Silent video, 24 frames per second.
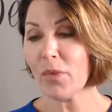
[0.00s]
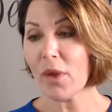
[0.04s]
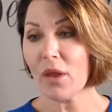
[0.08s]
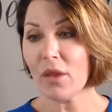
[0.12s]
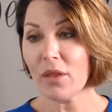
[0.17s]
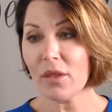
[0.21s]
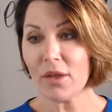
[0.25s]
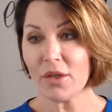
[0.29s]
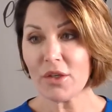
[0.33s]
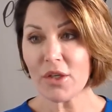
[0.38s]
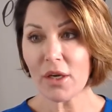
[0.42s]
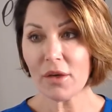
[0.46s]

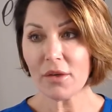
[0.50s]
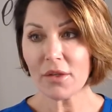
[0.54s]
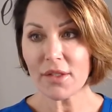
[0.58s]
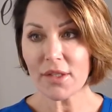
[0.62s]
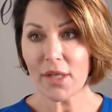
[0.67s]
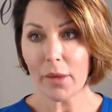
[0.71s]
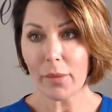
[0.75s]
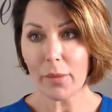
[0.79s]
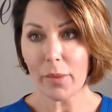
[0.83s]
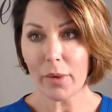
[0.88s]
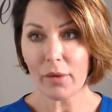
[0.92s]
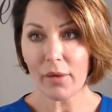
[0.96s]
The gel
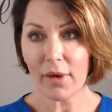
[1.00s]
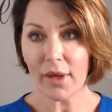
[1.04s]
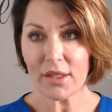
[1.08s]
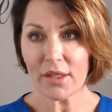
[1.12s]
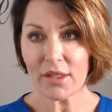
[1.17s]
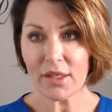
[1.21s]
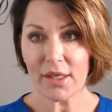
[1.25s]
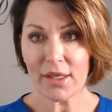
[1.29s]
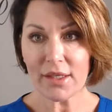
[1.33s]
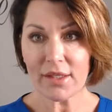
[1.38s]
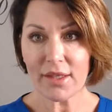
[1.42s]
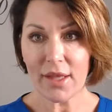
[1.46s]

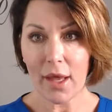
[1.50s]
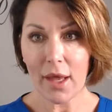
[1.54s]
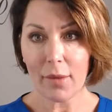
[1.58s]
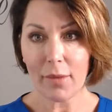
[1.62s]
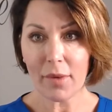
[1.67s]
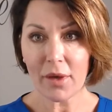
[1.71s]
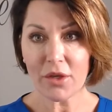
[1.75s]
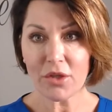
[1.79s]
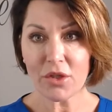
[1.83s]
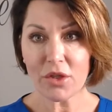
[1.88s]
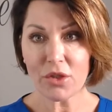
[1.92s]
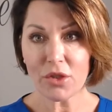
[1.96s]
separator is there
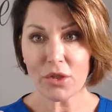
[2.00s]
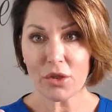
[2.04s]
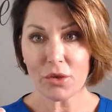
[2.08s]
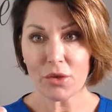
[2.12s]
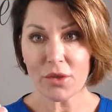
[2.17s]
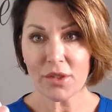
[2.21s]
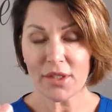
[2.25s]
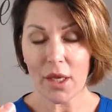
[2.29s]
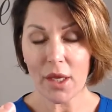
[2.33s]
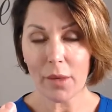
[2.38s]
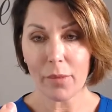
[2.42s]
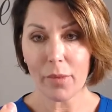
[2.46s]
because you do
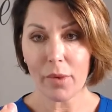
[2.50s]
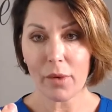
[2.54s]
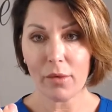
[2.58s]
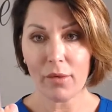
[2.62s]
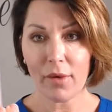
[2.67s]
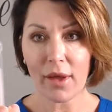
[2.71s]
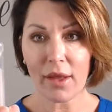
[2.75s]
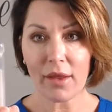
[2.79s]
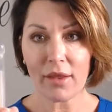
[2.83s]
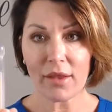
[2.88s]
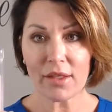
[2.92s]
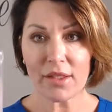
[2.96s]

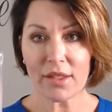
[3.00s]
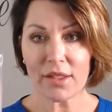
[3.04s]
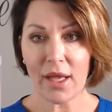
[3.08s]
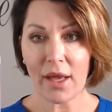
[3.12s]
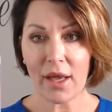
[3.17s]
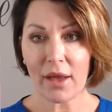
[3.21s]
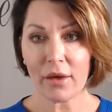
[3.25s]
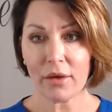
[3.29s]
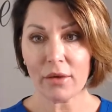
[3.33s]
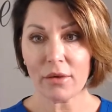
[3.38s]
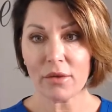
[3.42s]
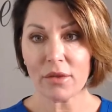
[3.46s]
separate the
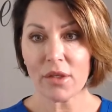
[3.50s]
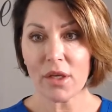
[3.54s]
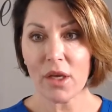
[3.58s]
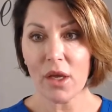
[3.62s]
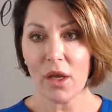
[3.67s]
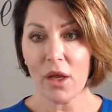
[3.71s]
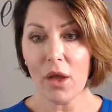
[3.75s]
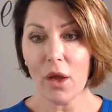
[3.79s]
cells,